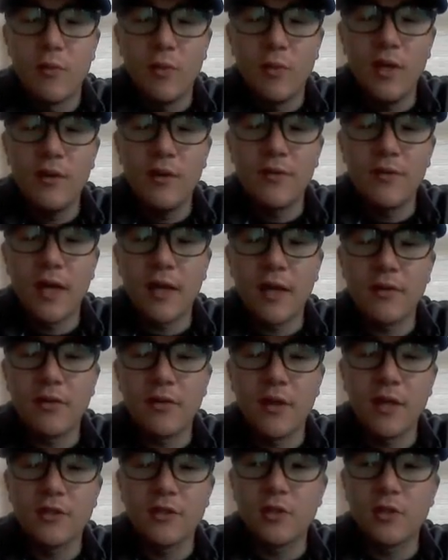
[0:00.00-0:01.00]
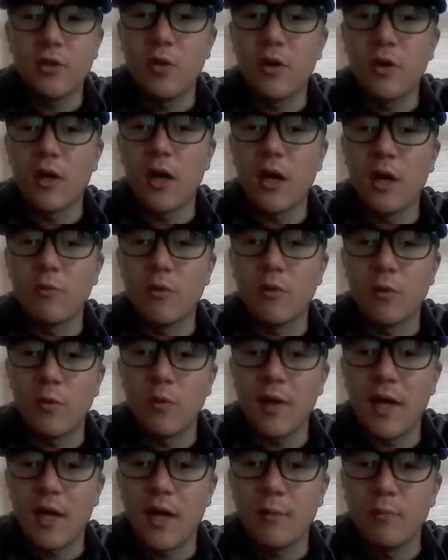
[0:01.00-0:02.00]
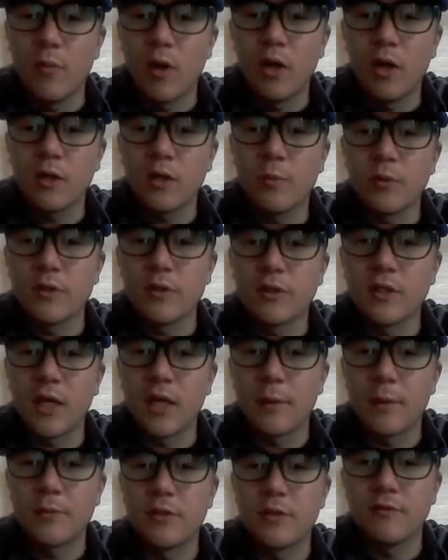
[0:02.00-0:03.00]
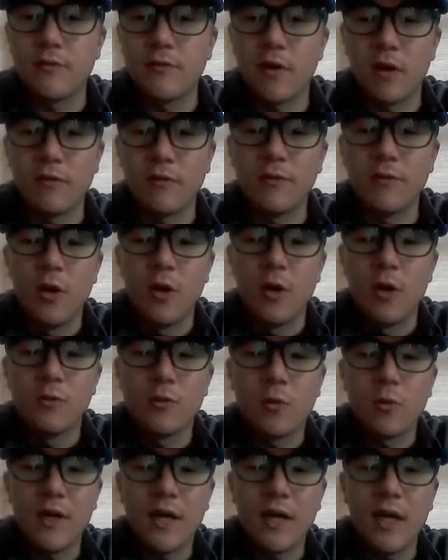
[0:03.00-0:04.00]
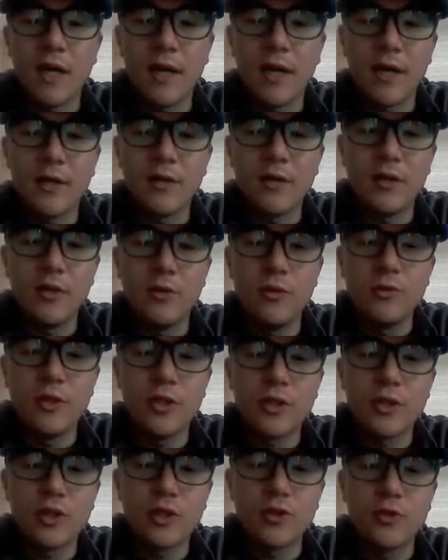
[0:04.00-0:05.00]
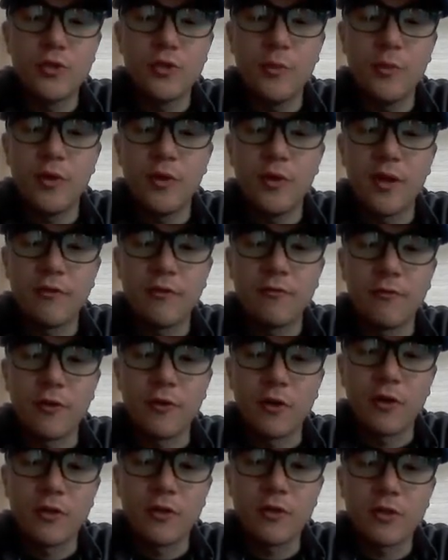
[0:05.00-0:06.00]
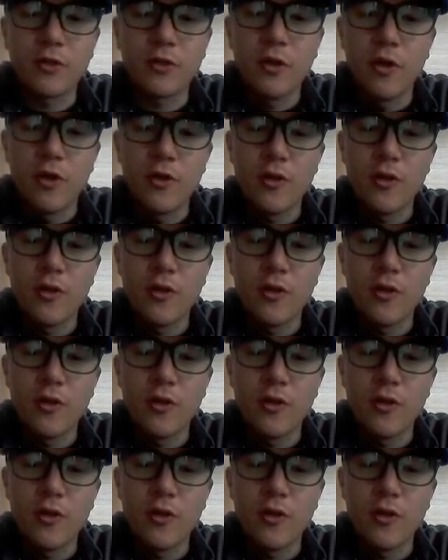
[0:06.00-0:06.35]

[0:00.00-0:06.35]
We even had things going on where we had multiple steps involved, where we had you distributing first.